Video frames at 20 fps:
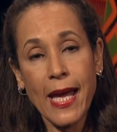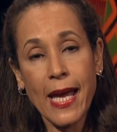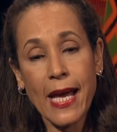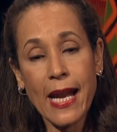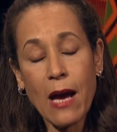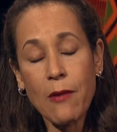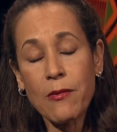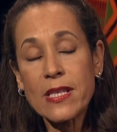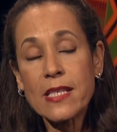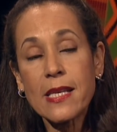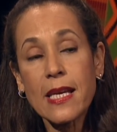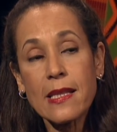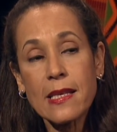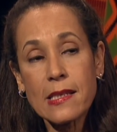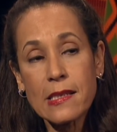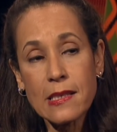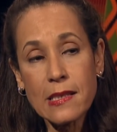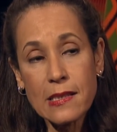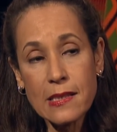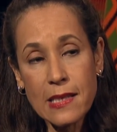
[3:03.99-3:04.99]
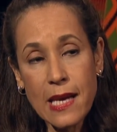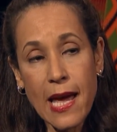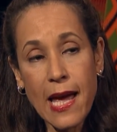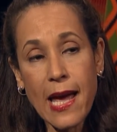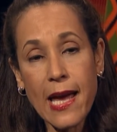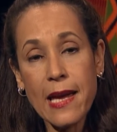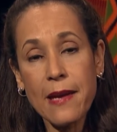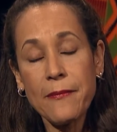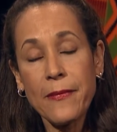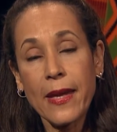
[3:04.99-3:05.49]
And I would say that
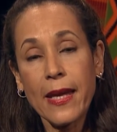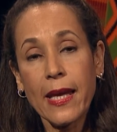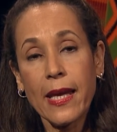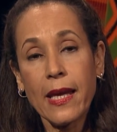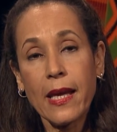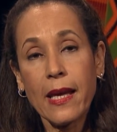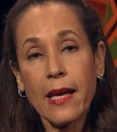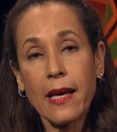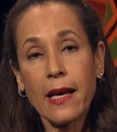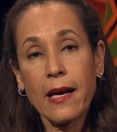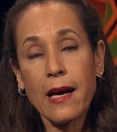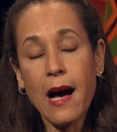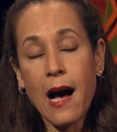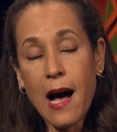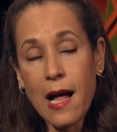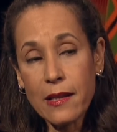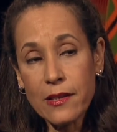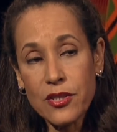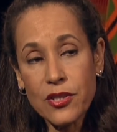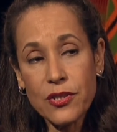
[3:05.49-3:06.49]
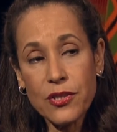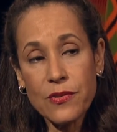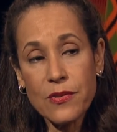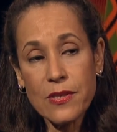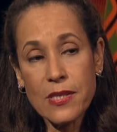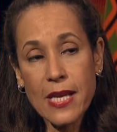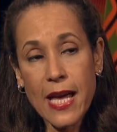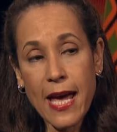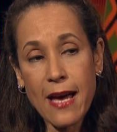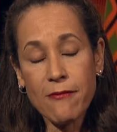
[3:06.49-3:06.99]
today, college
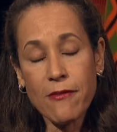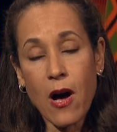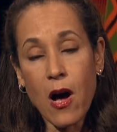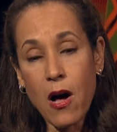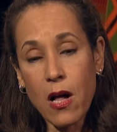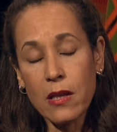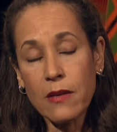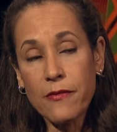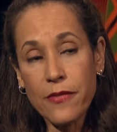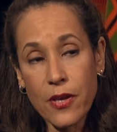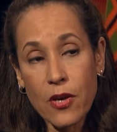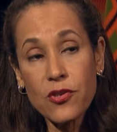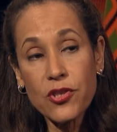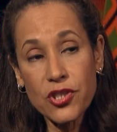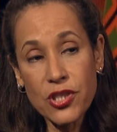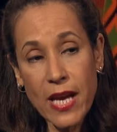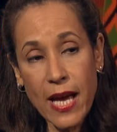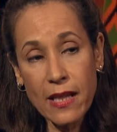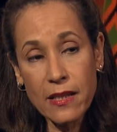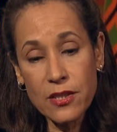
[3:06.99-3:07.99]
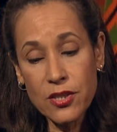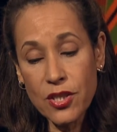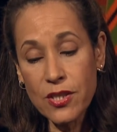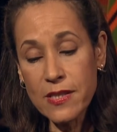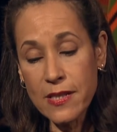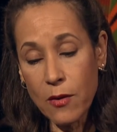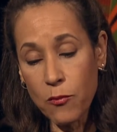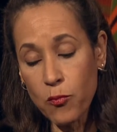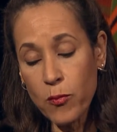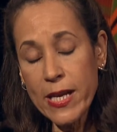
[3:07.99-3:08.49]
students have all of those challenges
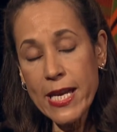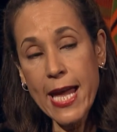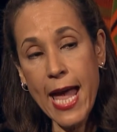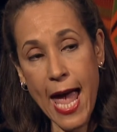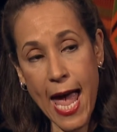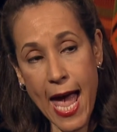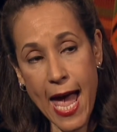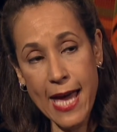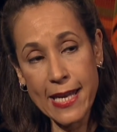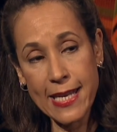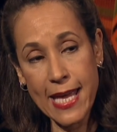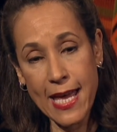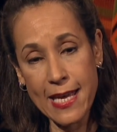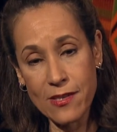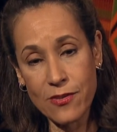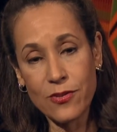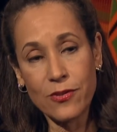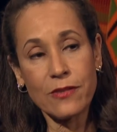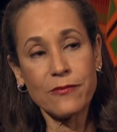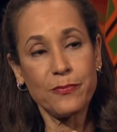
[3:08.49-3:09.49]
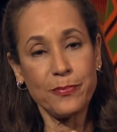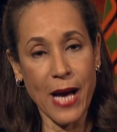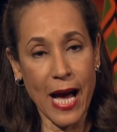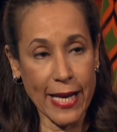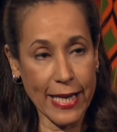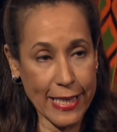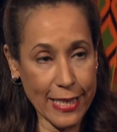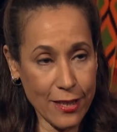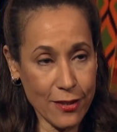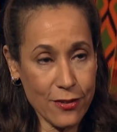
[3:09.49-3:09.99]
that we had as sort of
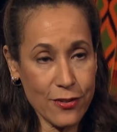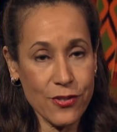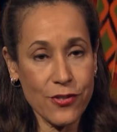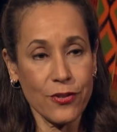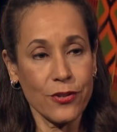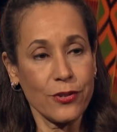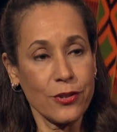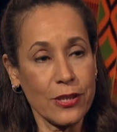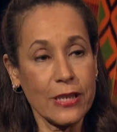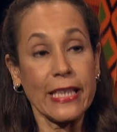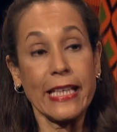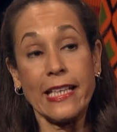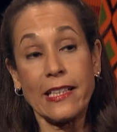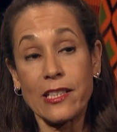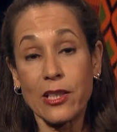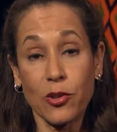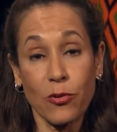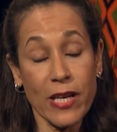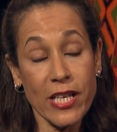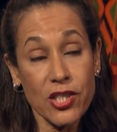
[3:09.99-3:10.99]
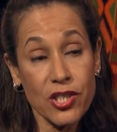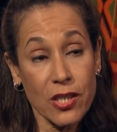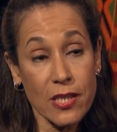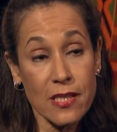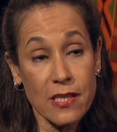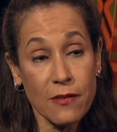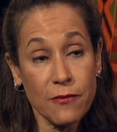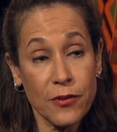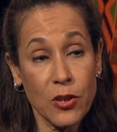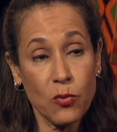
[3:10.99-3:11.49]
pioneers or early
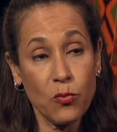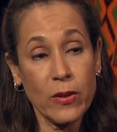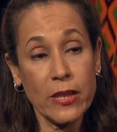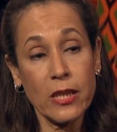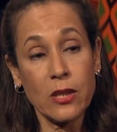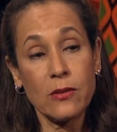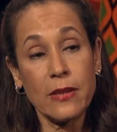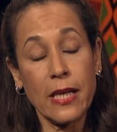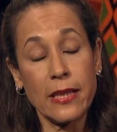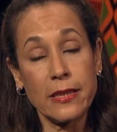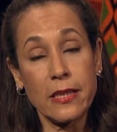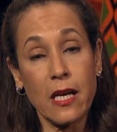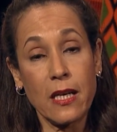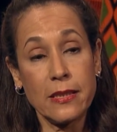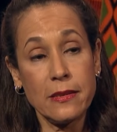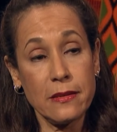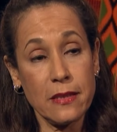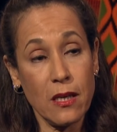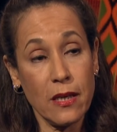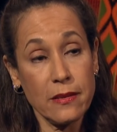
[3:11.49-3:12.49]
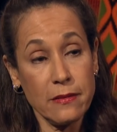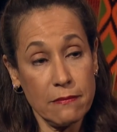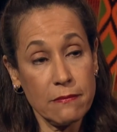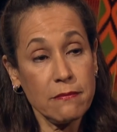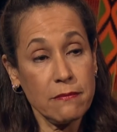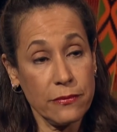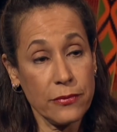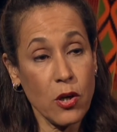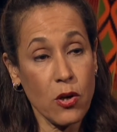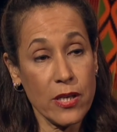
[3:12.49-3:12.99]
integrationists, if you will, on, on, on
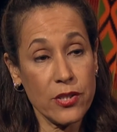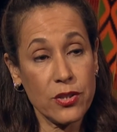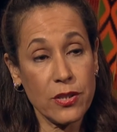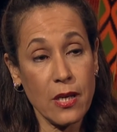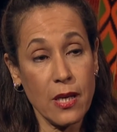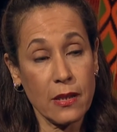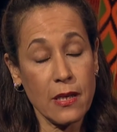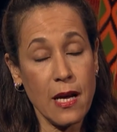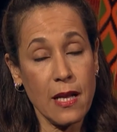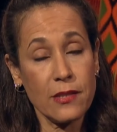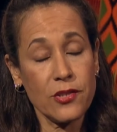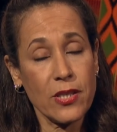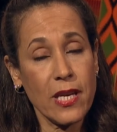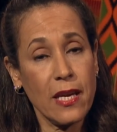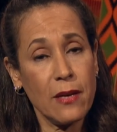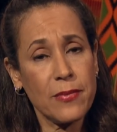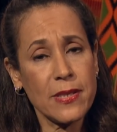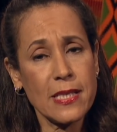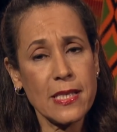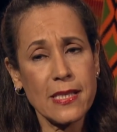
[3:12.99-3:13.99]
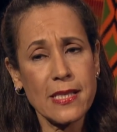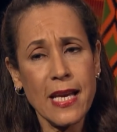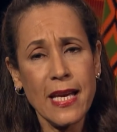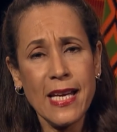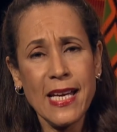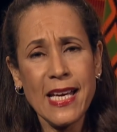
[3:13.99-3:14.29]
large uh, college campuses.